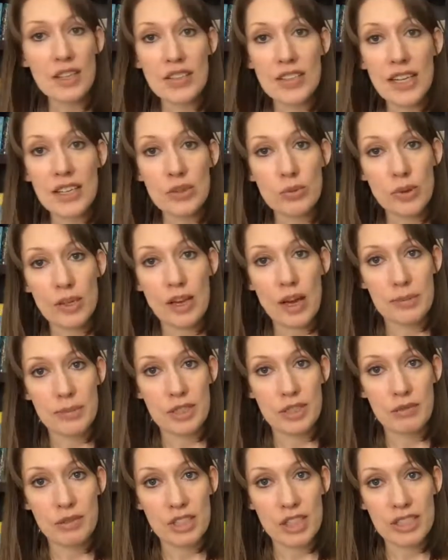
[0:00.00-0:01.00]
So that's one
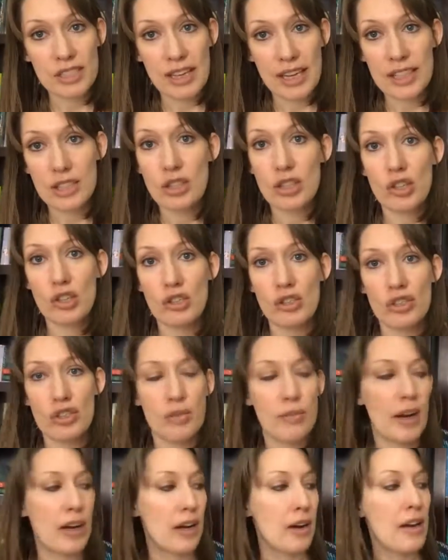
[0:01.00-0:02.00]
option, which is nice so you don't lose
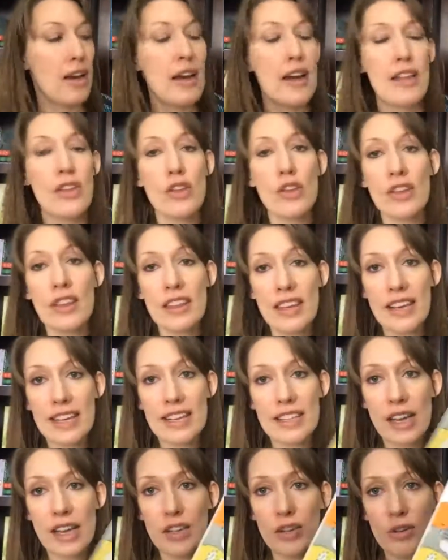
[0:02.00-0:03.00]
your marker. The only thing
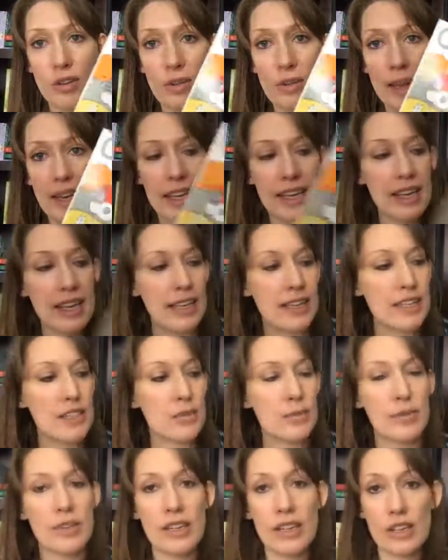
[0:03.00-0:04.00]
is, I know with my
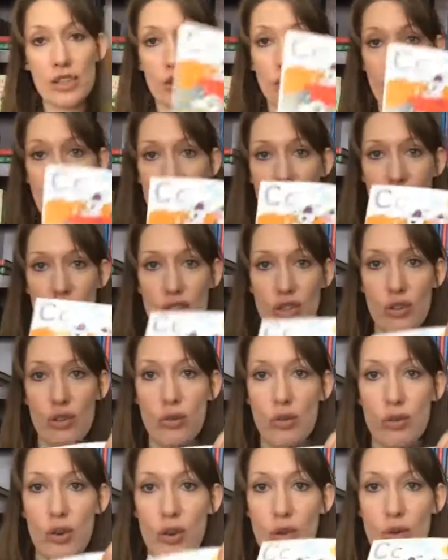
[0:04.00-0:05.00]
kids, when they're trying
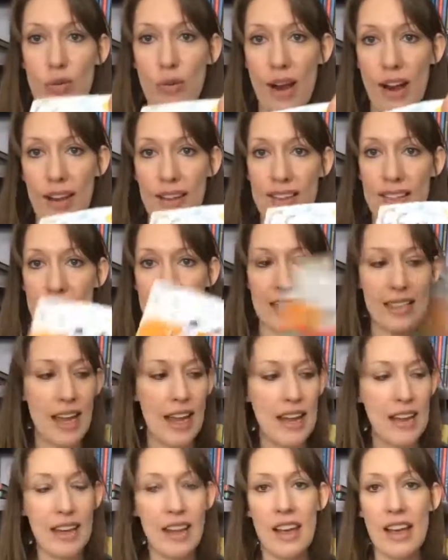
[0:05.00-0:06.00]
to write on this
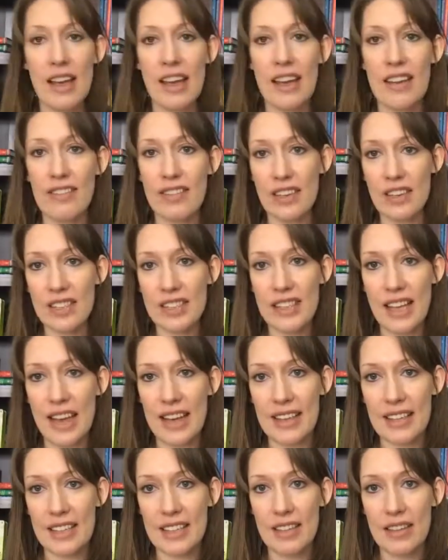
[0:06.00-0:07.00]
side, if there's
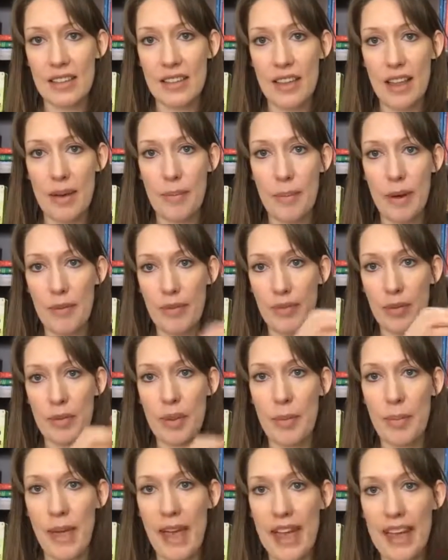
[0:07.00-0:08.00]
that bump from
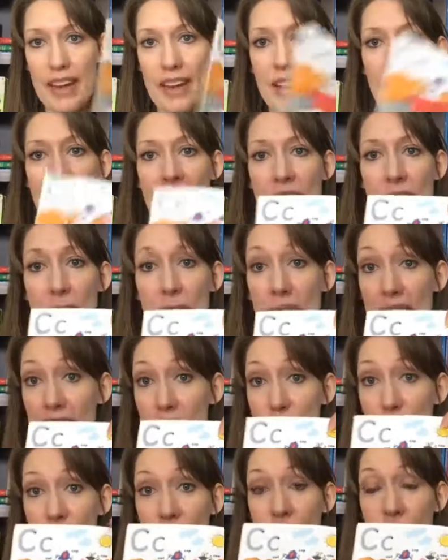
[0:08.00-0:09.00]
the pen, it
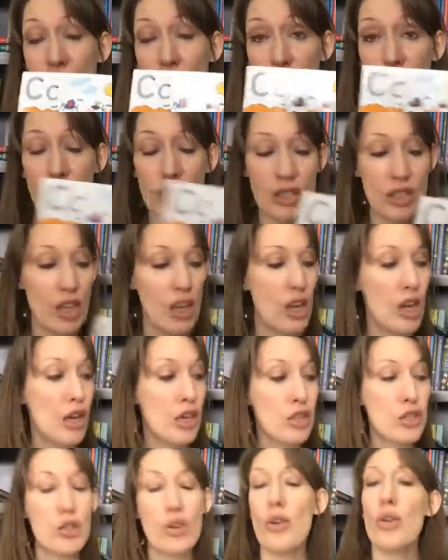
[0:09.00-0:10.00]
makes it more difficult.
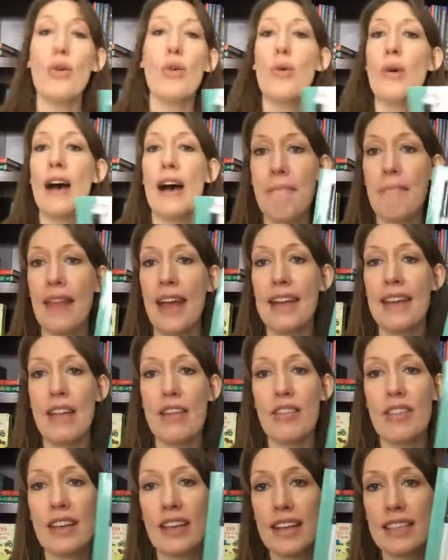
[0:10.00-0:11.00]
So
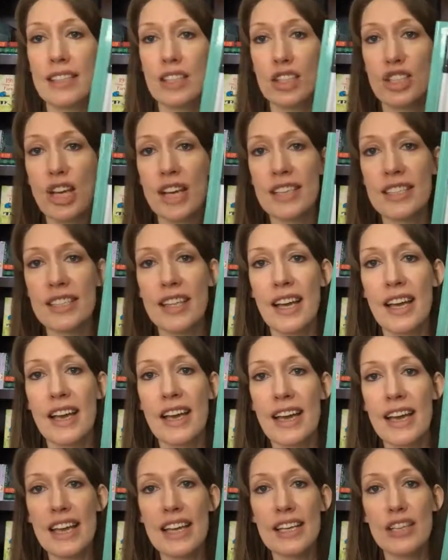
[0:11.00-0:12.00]
another thing I suggest
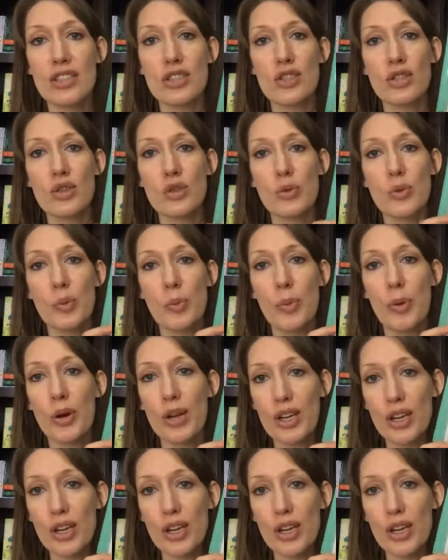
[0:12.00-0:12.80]
is to